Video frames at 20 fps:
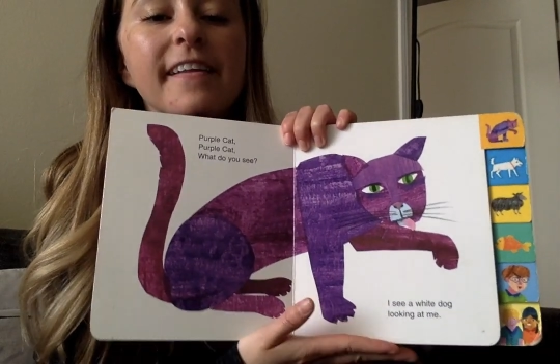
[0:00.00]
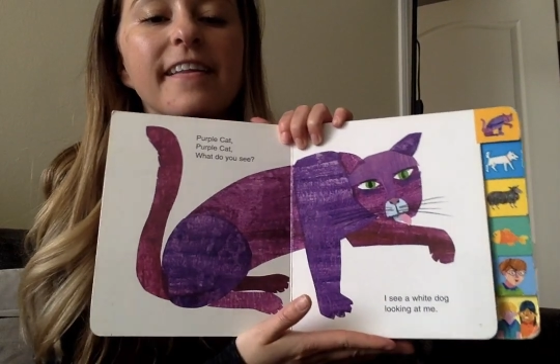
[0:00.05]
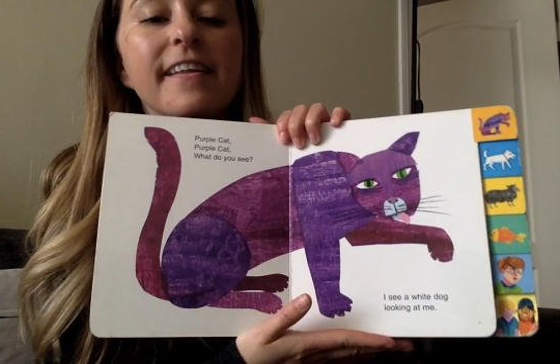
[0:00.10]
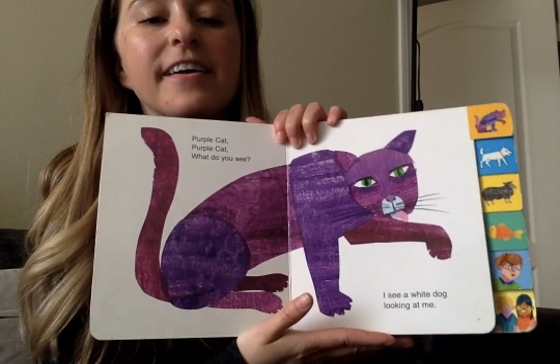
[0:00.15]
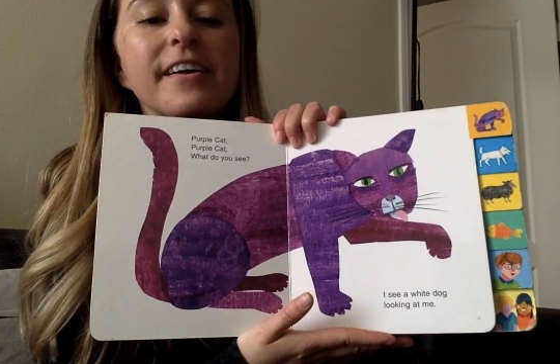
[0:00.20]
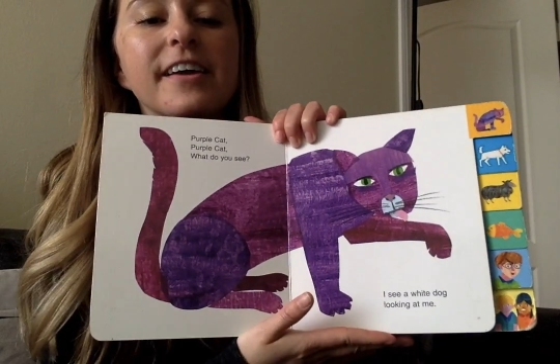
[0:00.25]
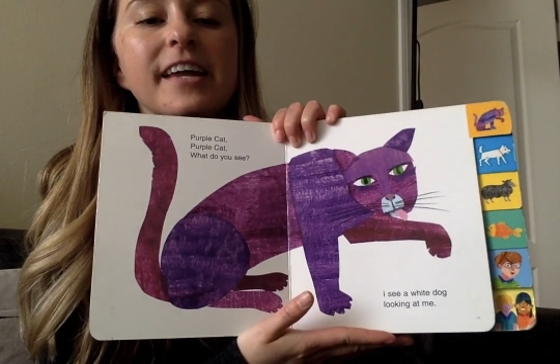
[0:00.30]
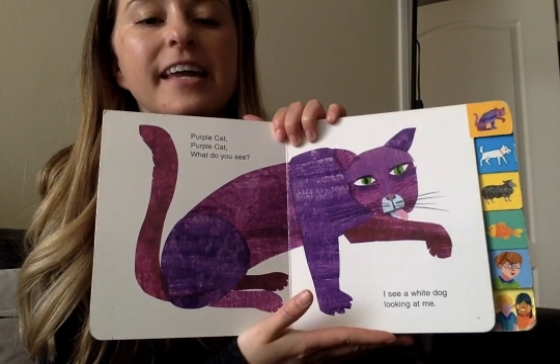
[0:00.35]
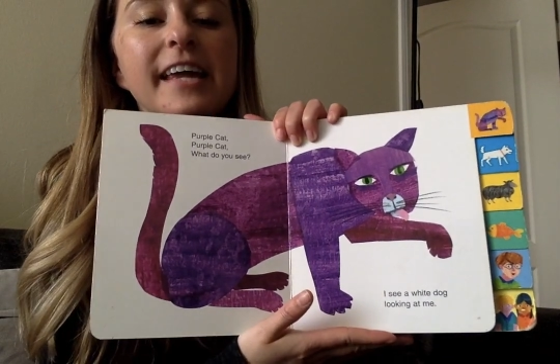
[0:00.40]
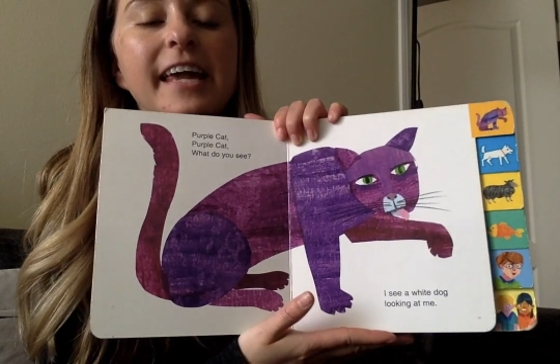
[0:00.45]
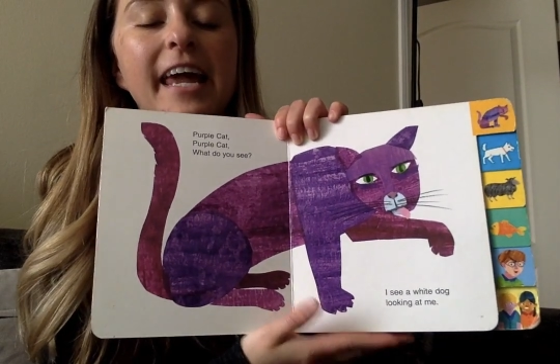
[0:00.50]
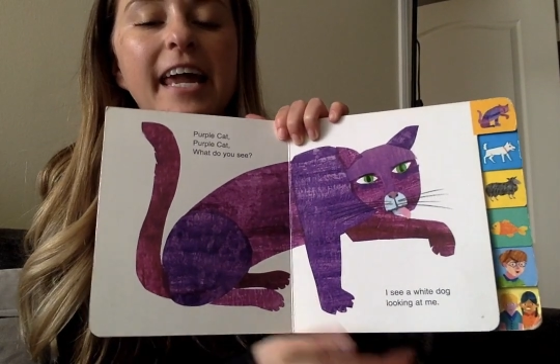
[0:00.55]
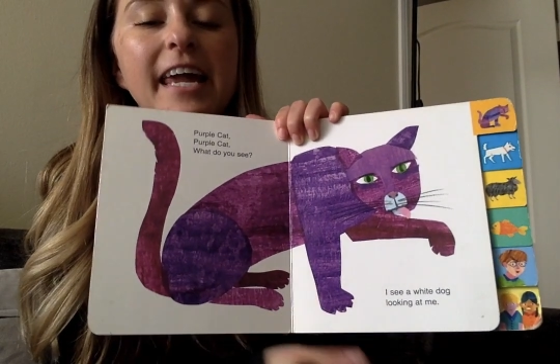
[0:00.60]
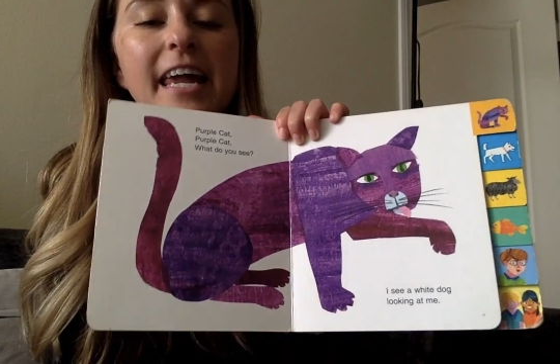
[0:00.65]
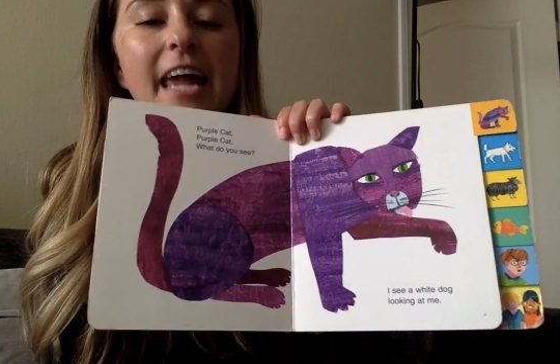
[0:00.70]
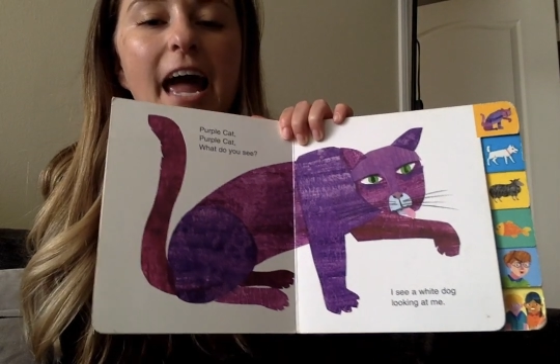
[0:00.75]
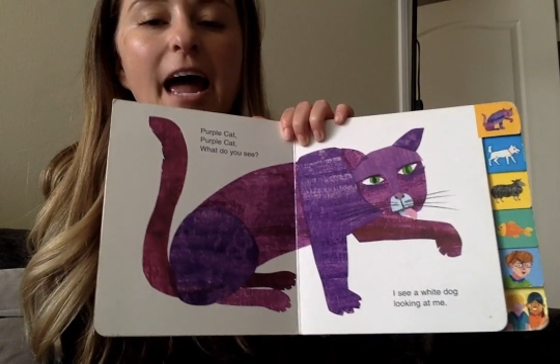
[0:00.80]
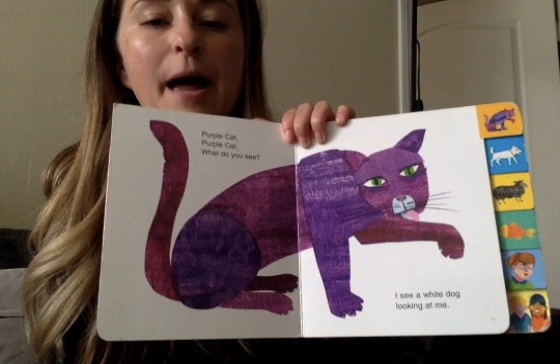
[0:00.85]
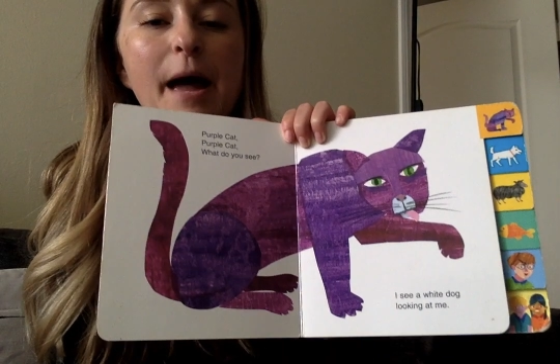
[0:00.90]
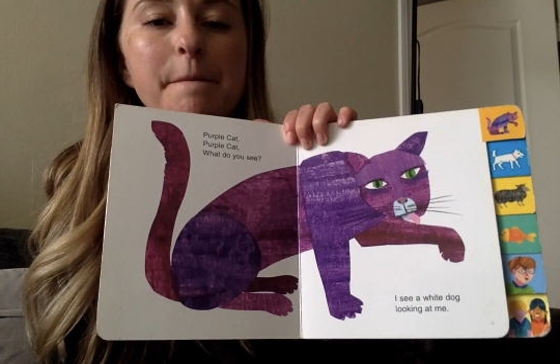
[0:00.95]

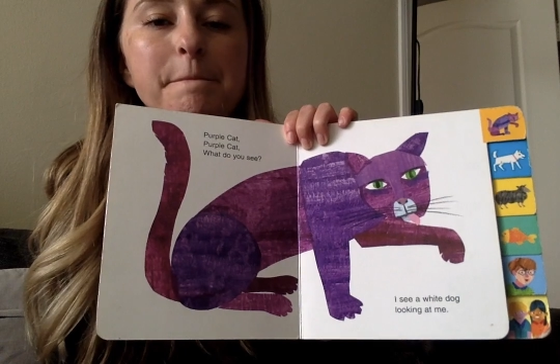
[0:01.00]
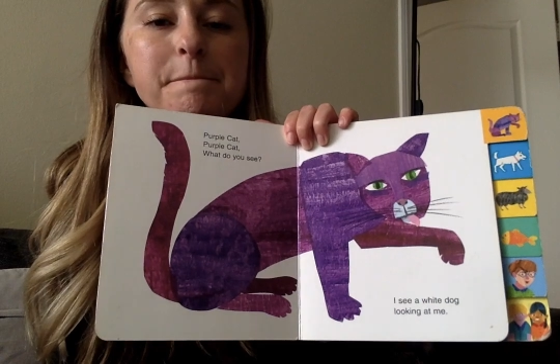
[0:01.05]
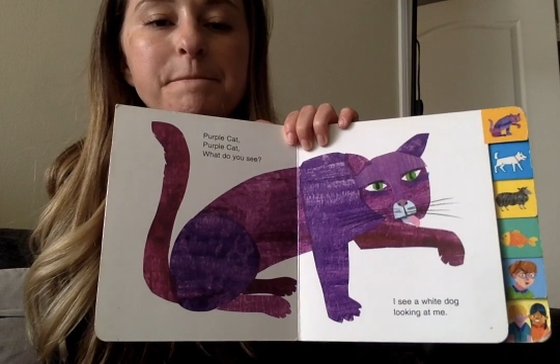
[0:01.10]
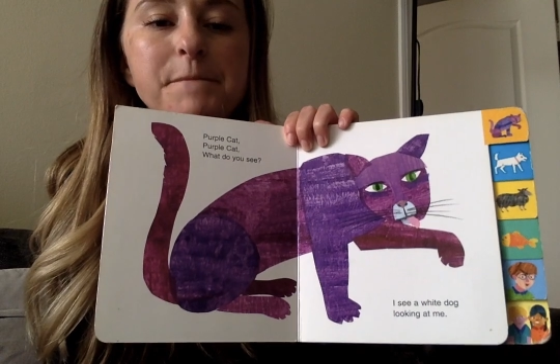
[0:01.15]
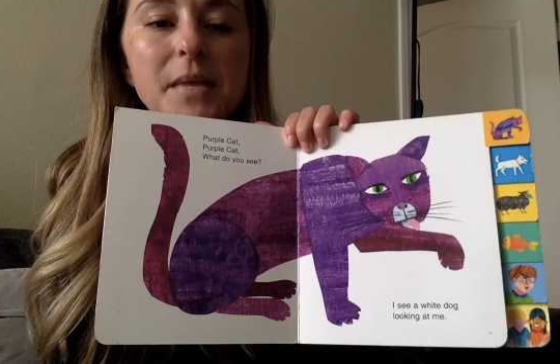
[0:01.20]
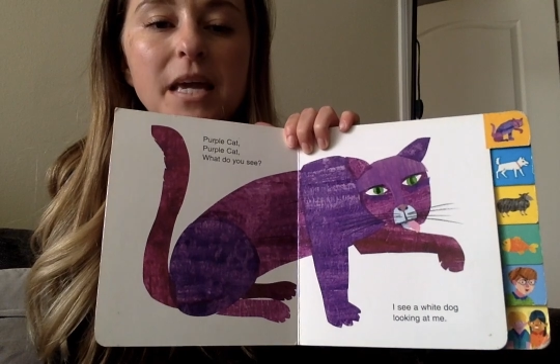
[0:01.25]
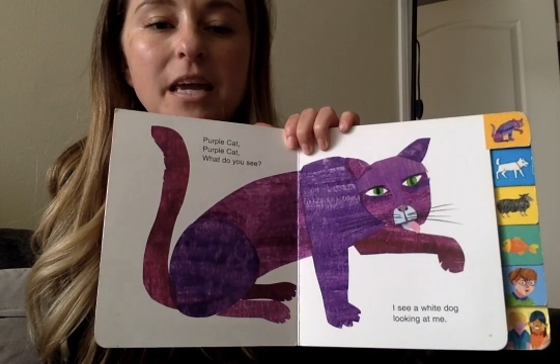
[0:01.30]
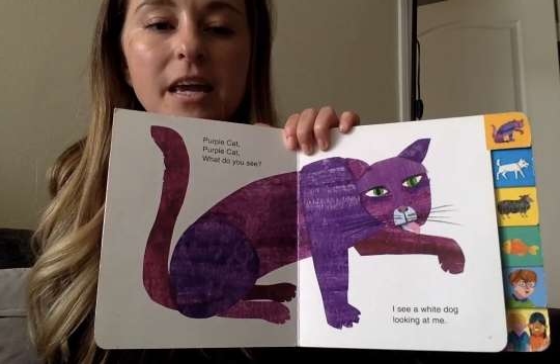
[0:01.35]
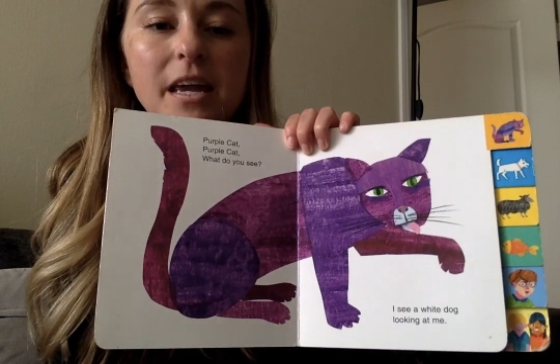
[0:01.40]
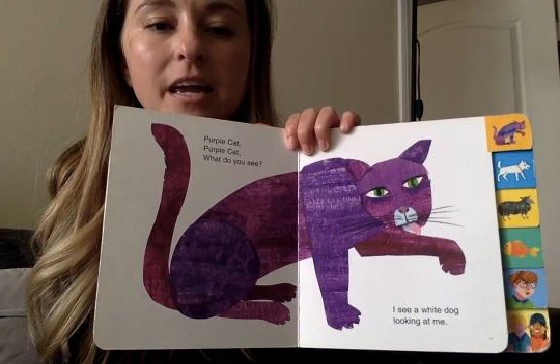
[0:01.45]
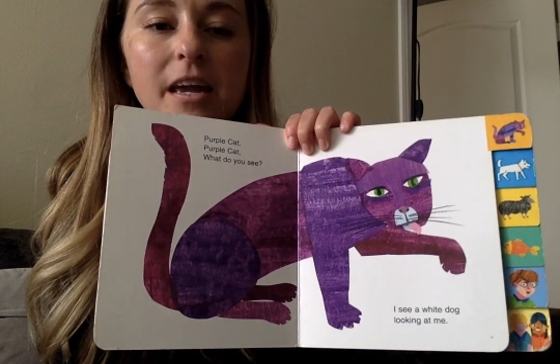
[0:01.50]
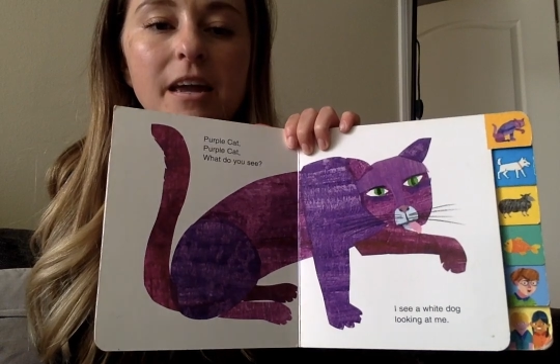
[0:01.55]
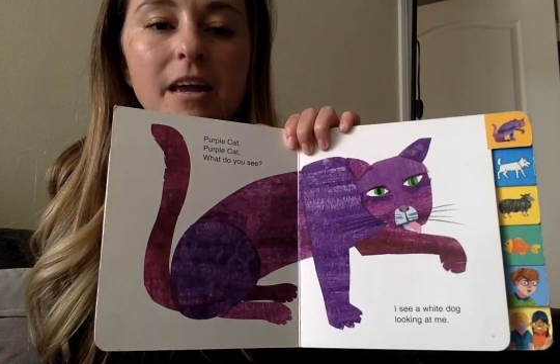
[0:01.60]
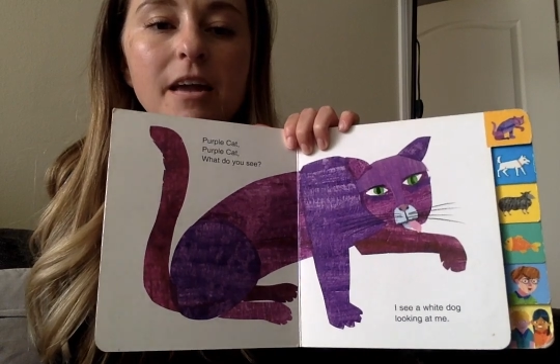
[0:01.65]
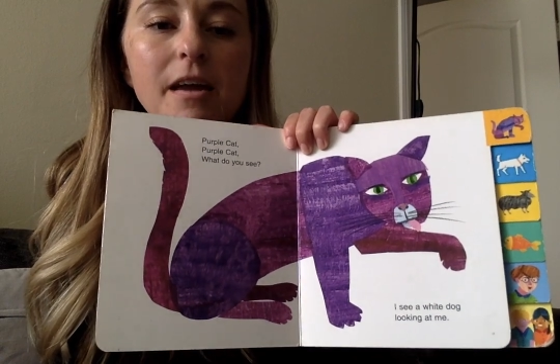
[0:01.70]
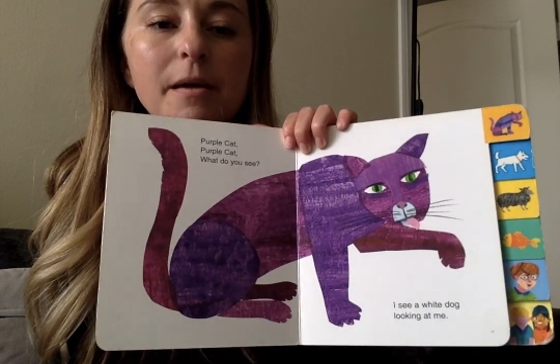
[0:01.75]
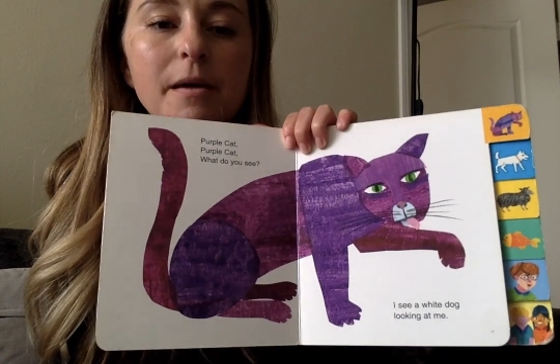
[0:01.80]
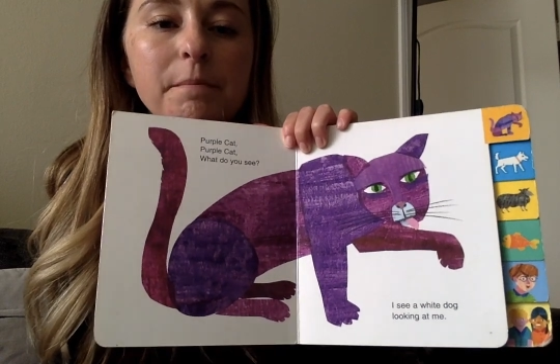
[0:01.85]
looking at me.